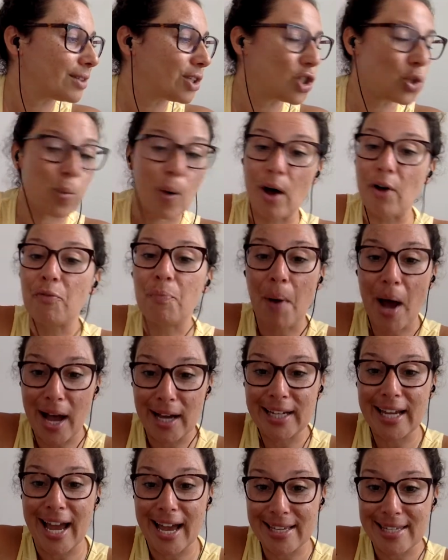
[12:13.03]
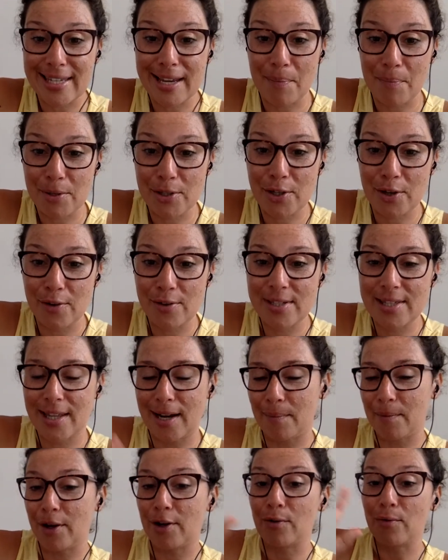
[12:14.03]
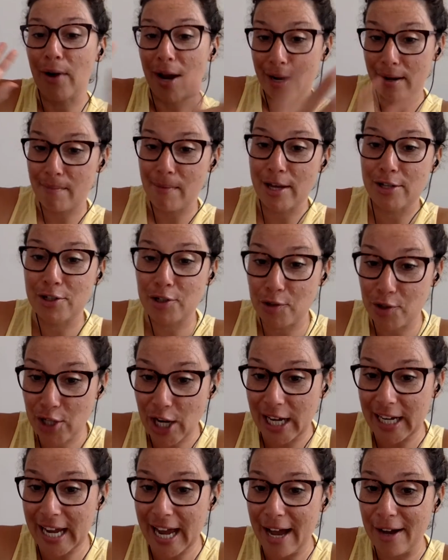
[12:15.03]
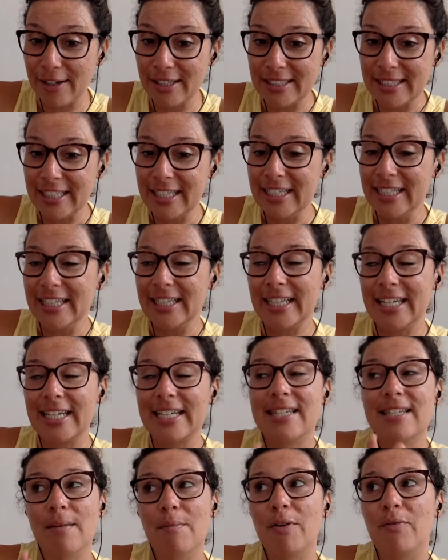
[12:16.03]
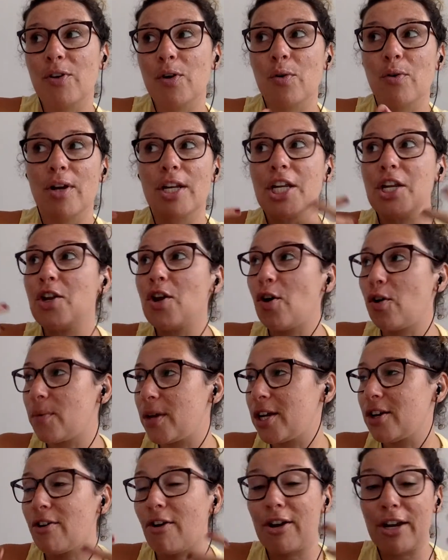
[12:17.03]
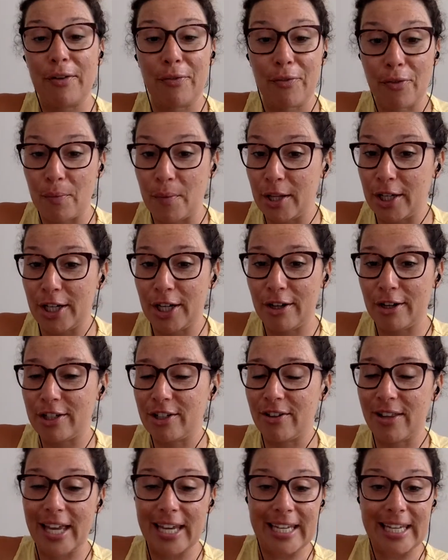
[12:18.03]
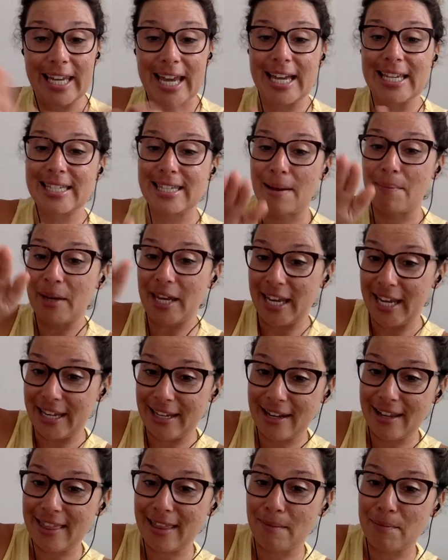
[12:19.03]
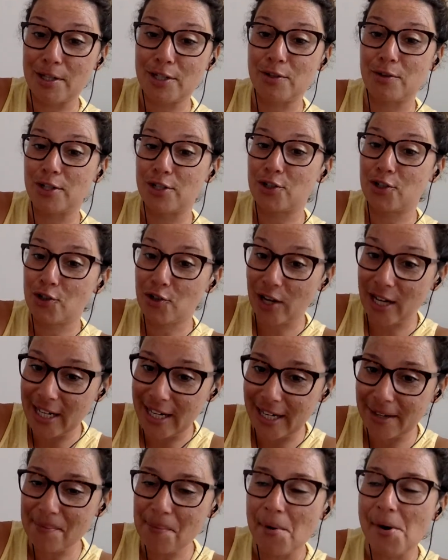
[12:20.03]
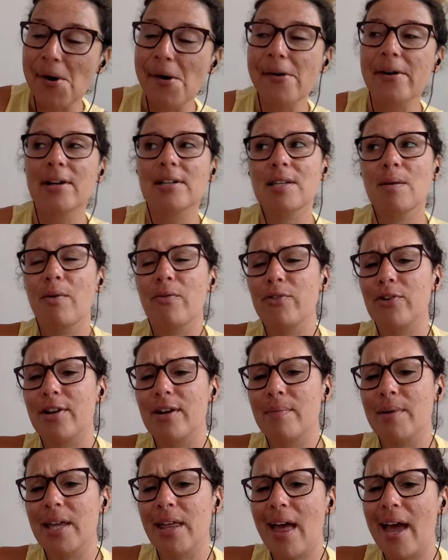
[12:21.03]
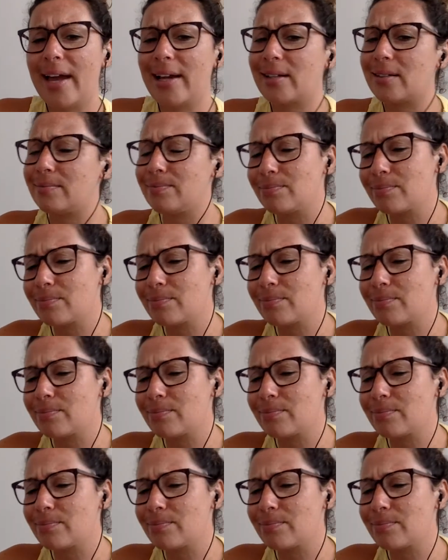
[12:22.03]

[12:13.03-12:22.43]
12 podcast episodes that I'm going to recommend you check out. Like some of you already know me, you're already familiar, and you're like, yes, I'm in. Let me do this training. Some of you are going to be like,